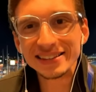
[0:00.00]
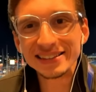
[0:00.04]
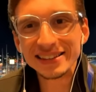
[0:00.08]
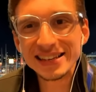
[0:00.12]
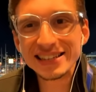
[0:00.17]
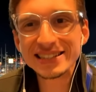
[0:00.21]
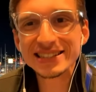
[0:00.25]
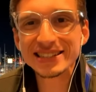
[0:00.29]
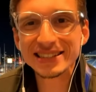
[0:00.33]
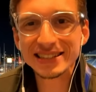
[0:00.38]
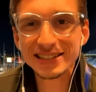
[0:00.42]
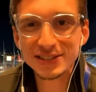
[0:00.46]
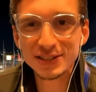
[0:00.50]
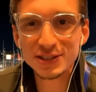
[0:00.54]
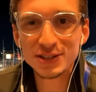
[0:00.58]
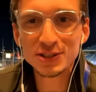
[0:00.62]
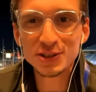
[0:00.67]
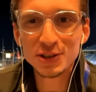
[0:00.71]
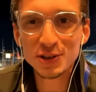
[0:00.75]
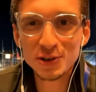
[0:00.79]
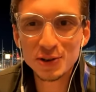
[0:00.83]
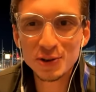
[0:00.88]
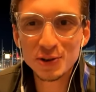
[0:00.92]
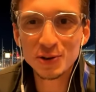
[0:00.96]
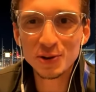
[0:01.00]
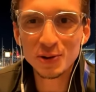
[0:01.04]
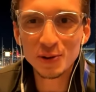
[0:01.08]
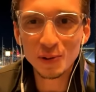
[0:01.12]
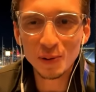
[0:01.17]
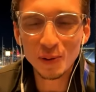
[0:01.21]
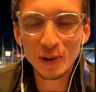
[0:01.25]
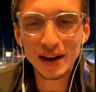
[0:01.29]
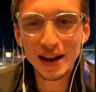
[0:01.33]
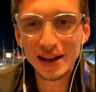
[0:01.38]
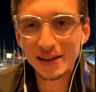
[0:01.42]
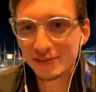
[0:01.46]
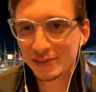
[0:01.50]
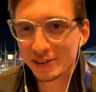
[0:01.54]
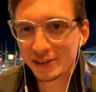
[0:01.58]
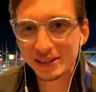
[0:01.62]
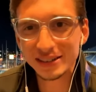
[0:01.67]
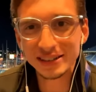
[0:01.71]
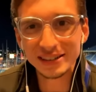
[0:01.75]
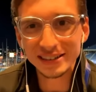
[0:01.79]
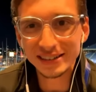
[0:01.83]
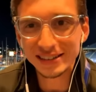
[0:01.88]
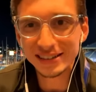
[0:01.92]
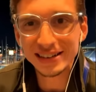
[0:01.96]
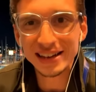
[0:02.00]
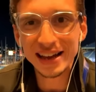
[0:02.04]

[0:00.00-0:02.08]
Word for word: listens to whatever,